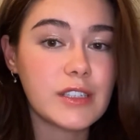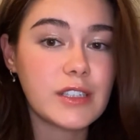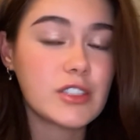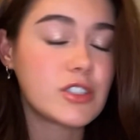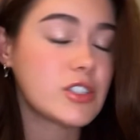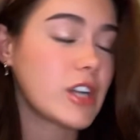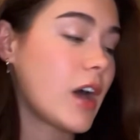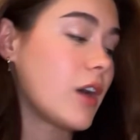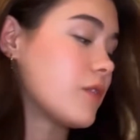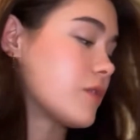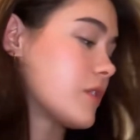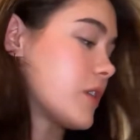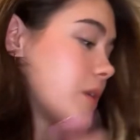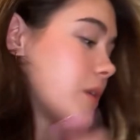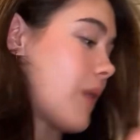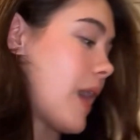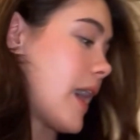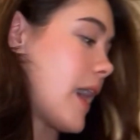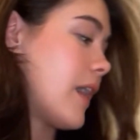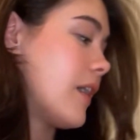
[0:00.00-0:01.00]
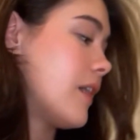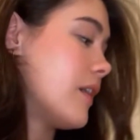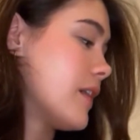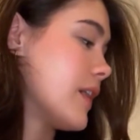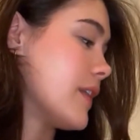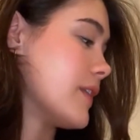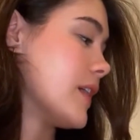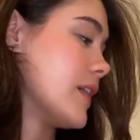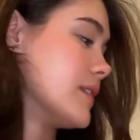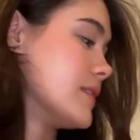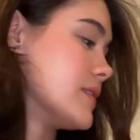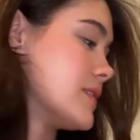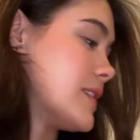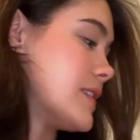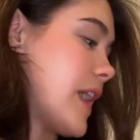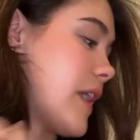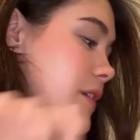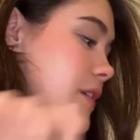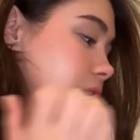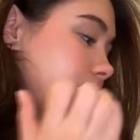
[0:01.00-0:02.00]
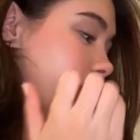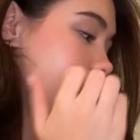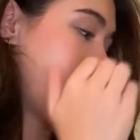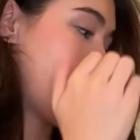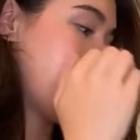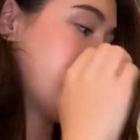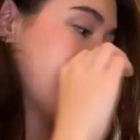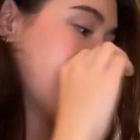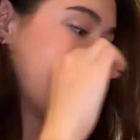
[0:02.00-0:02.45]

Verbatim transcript: gel for a while and then see how you feel.